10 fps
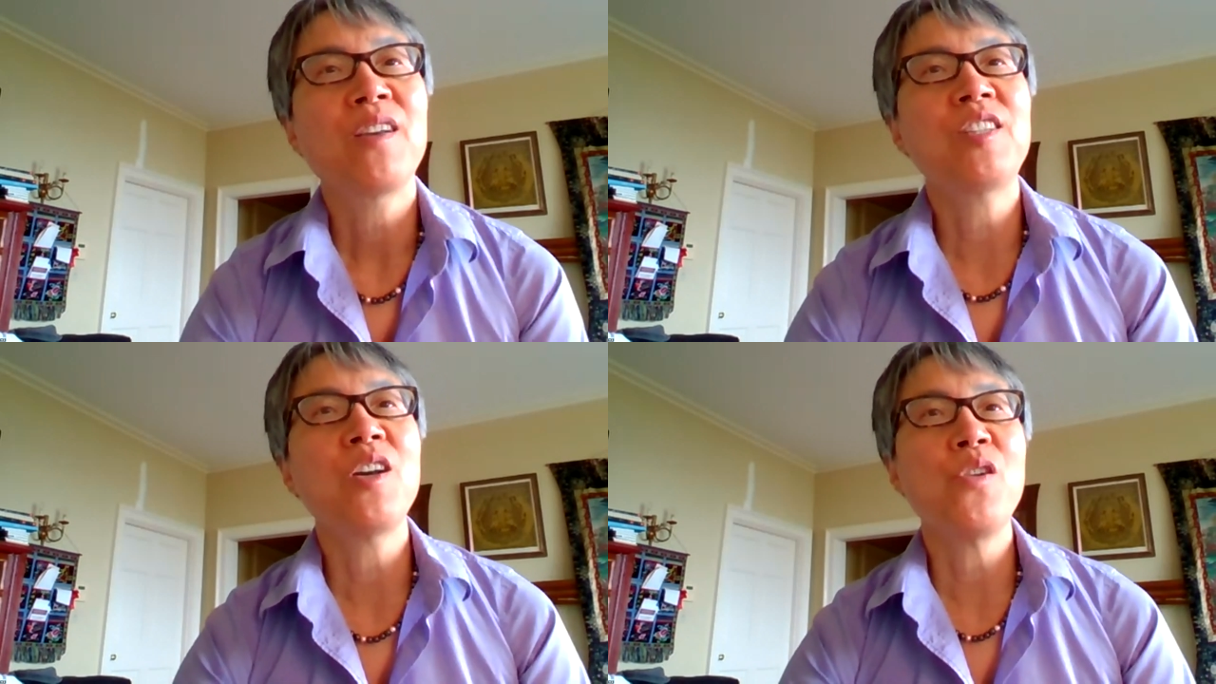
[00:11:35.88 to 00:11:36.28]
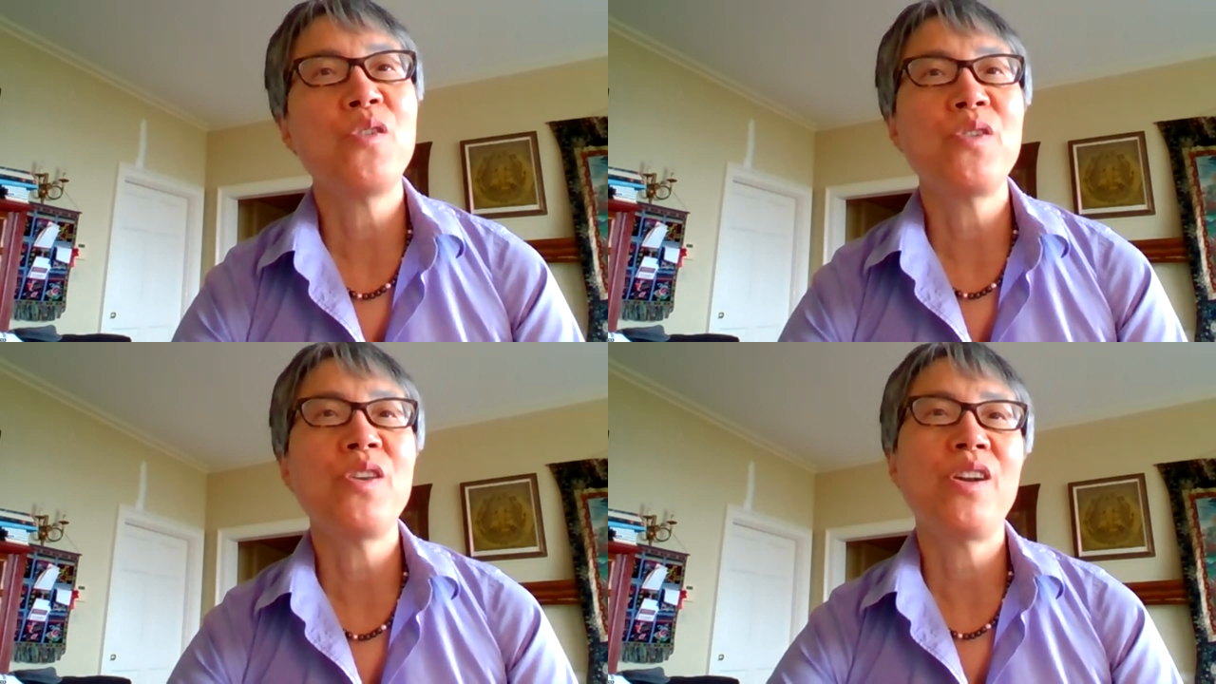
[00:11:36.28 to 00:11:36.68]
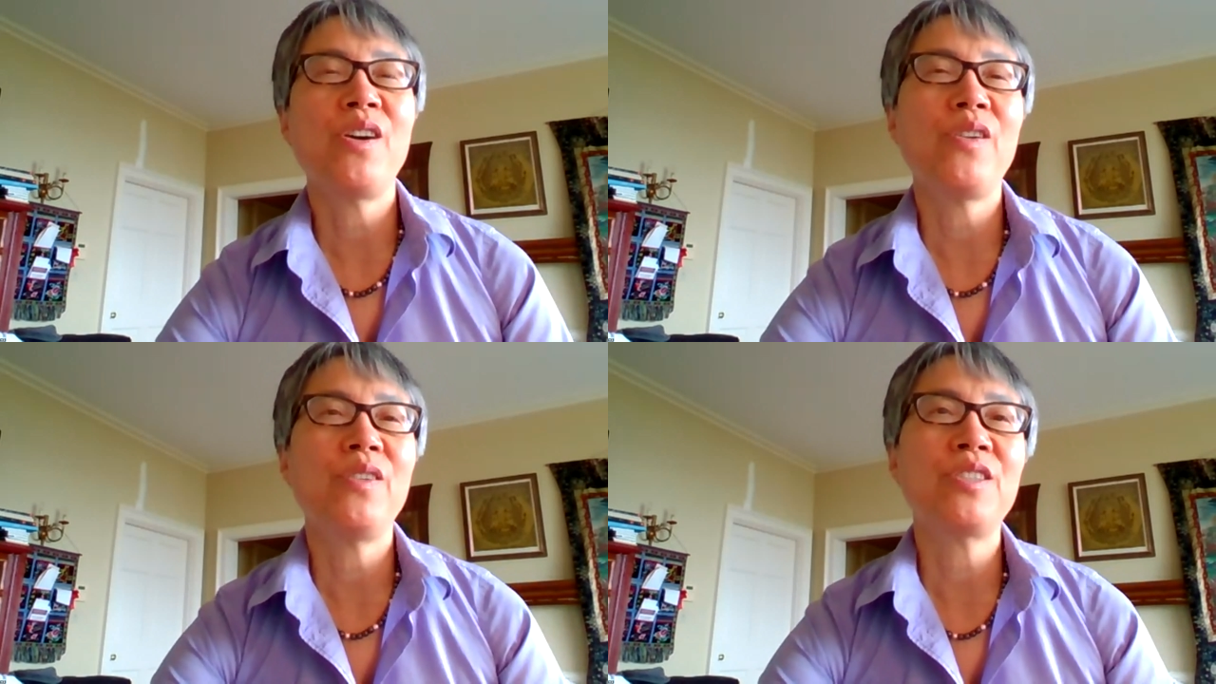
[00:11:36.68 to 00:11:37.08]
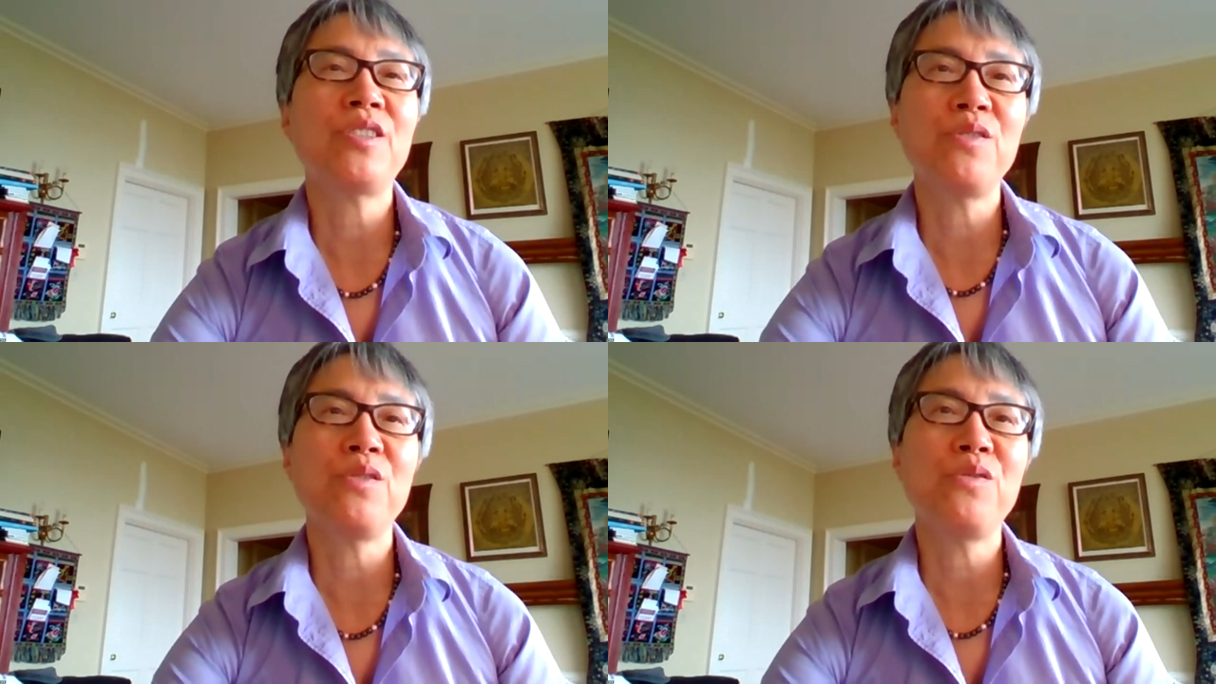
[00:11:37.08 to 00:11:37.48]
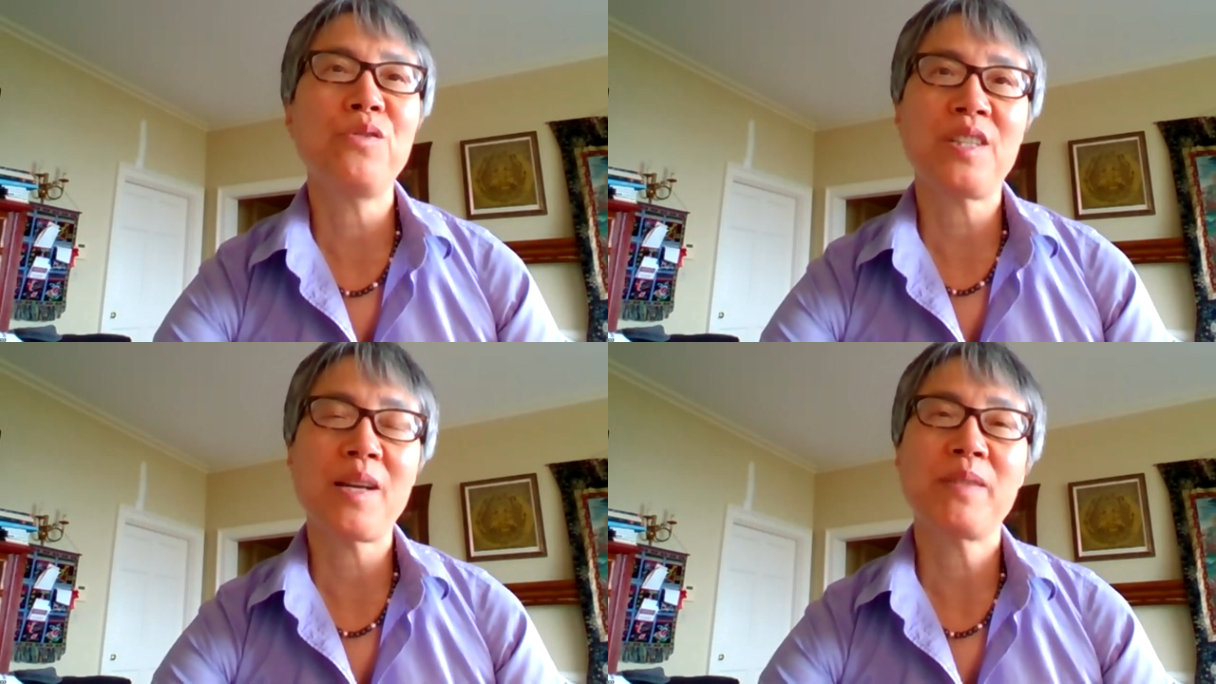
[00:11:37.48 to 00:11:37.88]
So, through
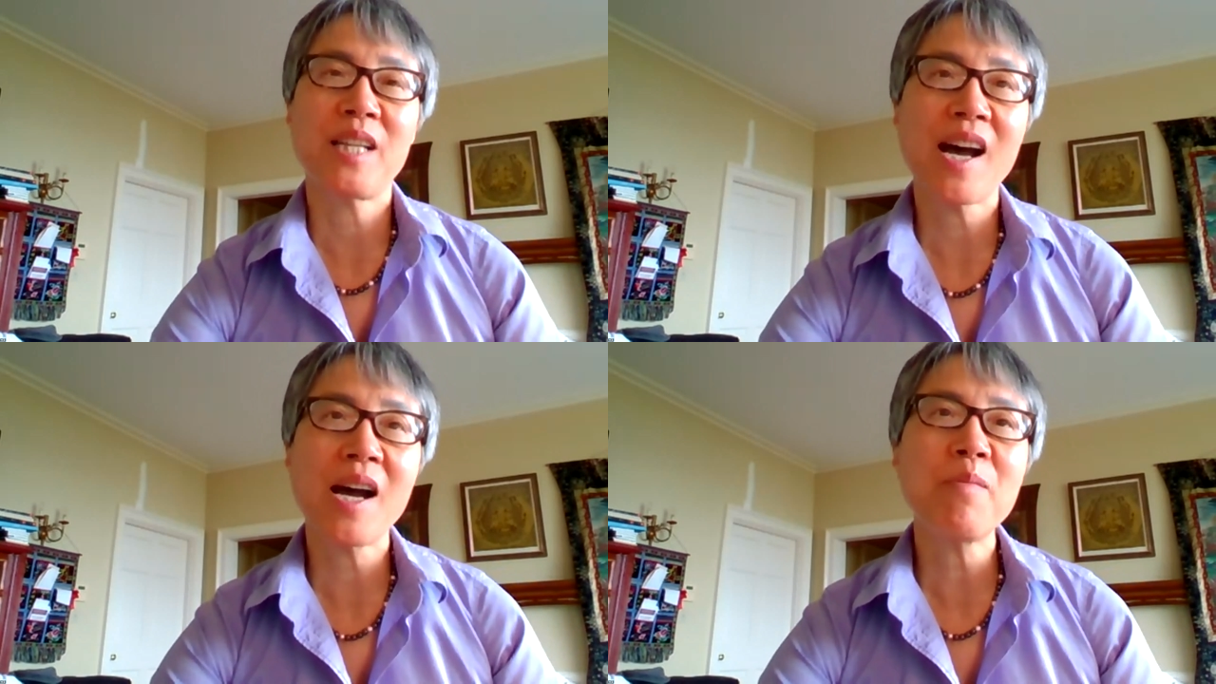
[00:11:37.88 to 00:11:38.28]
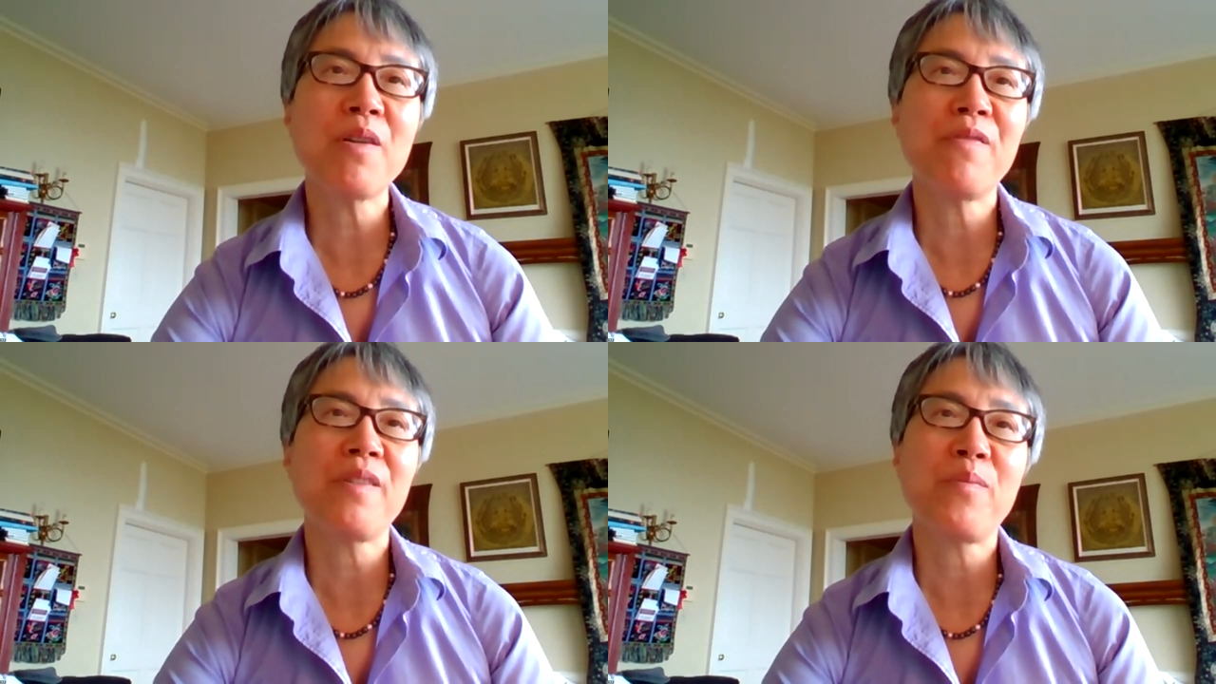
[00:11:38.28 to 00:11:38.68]
some time of